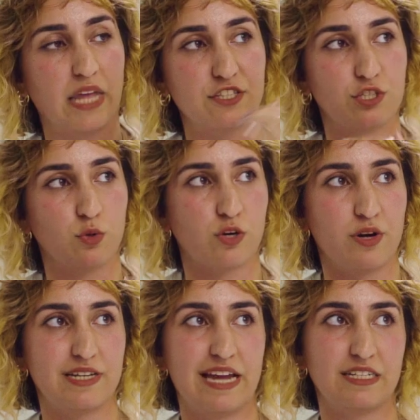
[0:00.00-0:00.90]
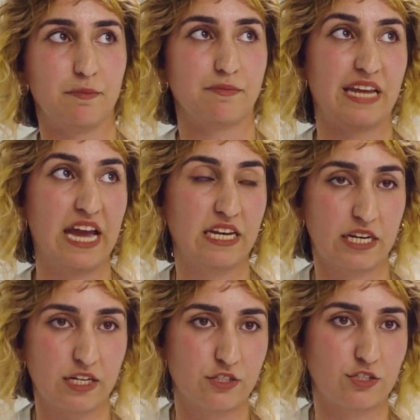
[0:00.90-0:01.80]
that's who we're going to end up
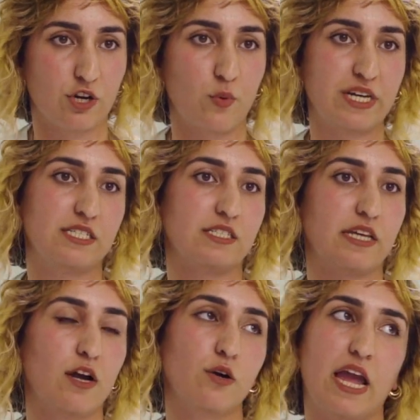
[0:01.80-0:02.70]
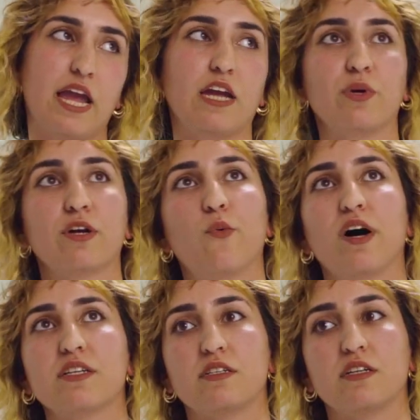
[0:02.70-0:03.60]
getting. So we need to say, okay, we don't want